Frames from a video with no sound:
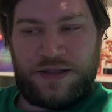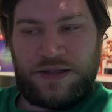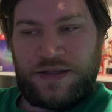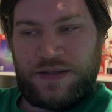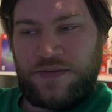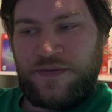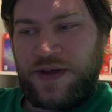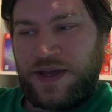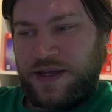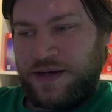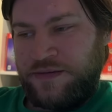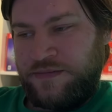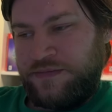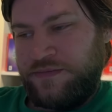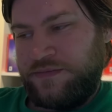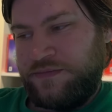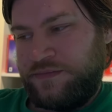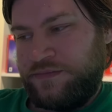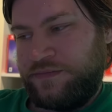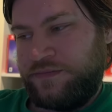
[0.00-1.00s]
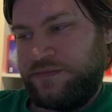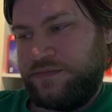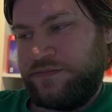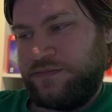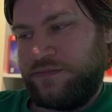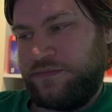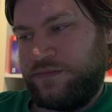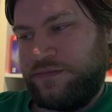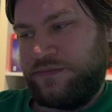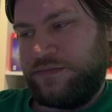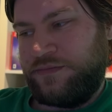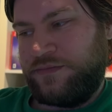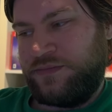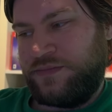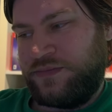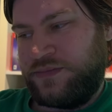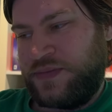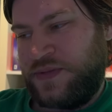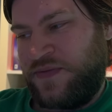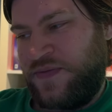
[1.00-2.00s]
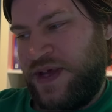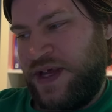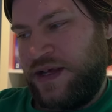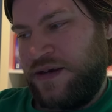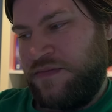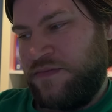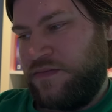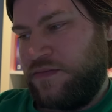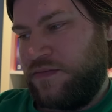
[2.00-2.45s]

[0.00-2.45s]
it's fine. It's fine.